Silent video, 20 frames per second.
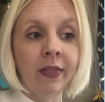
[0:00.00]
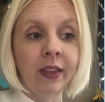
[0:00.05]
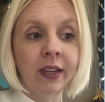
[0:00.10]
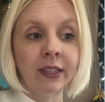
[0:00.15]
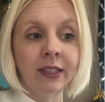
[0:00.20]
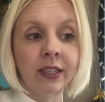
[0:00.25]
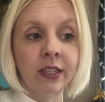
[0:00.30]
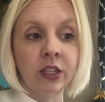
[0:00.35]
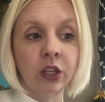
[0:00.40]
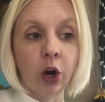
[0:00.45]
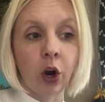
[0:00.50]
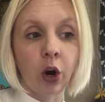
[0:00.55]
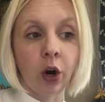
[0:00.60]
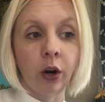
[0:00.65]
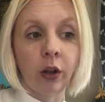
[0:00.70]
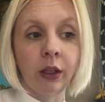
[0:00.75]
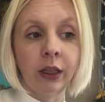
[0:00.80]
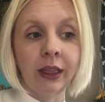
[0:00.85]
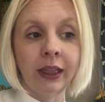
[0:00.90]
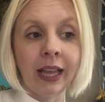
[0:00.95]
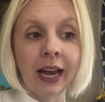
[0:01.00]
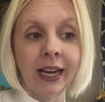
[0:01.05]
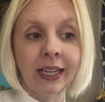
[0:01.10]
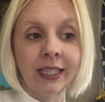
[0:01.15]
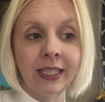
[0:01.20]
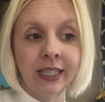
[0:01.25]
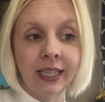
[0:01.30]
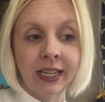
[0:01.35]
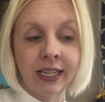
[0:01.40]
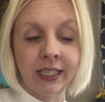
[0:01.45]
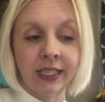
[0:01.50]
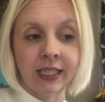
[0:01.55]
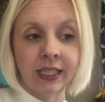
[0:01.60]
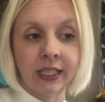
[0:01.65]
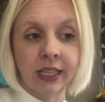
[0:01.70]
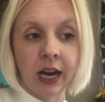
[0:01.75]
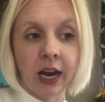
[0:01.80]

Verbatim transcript: And this is our less than